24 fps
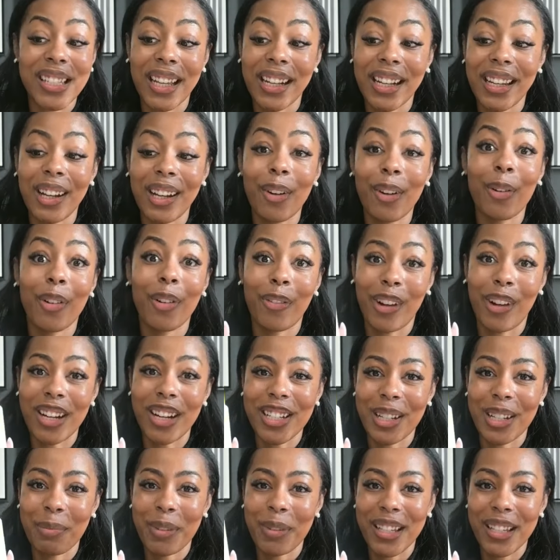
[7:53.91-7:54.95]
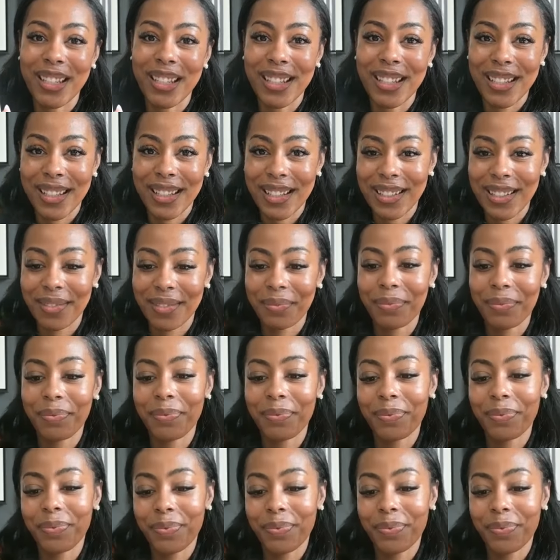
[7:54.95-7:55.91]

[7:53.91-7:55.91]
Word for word: Resetting Refreshing Mist.